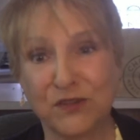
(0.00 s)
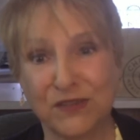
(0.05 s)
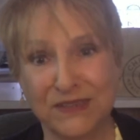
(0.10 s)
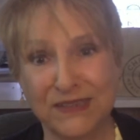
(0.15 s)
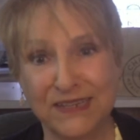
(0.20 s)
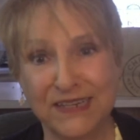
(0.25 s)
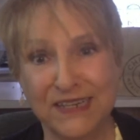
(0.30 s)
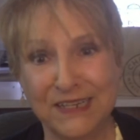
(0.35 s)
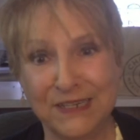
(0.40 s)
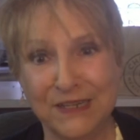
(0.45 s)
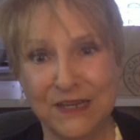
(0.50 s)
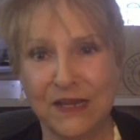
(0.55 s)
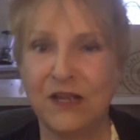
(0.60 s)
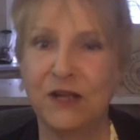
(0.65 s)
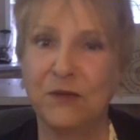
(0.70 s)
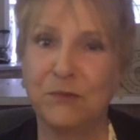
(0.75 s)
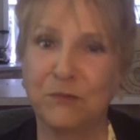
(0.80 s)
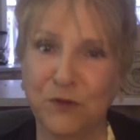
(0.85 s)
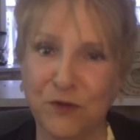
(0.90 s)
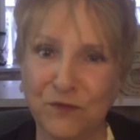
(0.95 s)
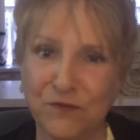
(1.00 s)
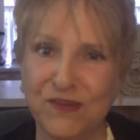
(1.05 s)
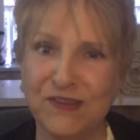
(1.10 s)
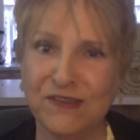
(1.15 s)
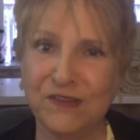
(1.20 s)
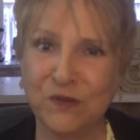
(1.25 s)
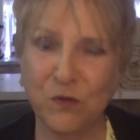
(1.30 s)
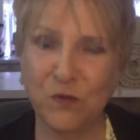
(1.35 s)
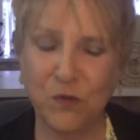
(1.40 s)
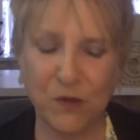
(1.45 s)
Clean,
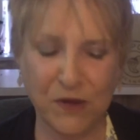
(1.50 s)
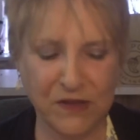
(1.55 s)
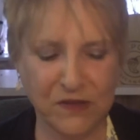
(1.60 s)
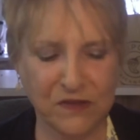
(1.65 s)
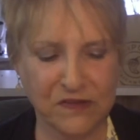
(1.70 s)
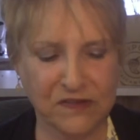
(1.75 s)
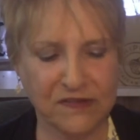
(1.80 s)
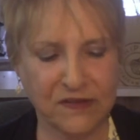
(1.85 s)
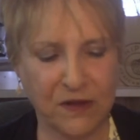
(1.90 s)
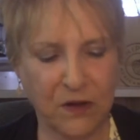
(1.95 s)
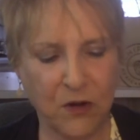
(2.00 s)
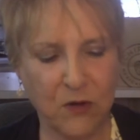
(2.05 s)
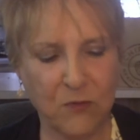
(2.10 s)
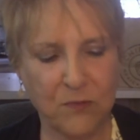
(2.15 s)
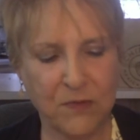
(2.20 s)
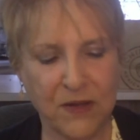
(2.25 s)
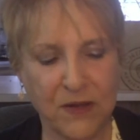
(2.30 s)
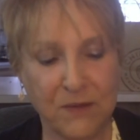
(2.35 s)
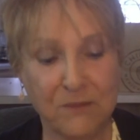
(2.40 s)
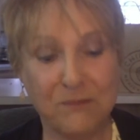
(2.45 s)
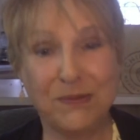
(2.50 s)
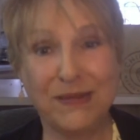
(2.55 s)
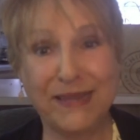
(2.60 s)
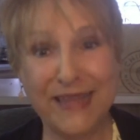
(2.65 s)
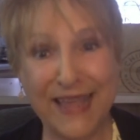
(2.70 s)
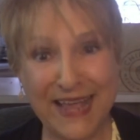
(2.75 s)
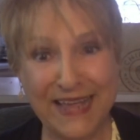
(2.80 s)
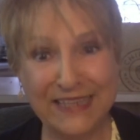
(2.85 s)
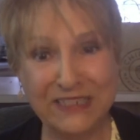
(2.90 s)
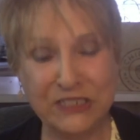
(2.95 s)
Murphy's Oil Soap,
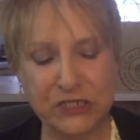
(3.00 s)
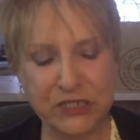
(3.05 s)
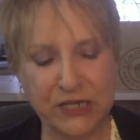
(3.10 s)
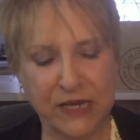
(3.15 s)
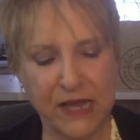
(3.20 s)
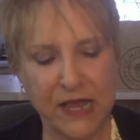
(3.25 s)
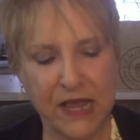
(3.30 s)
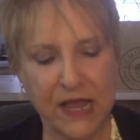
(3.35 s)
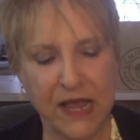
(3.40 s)
Pledge,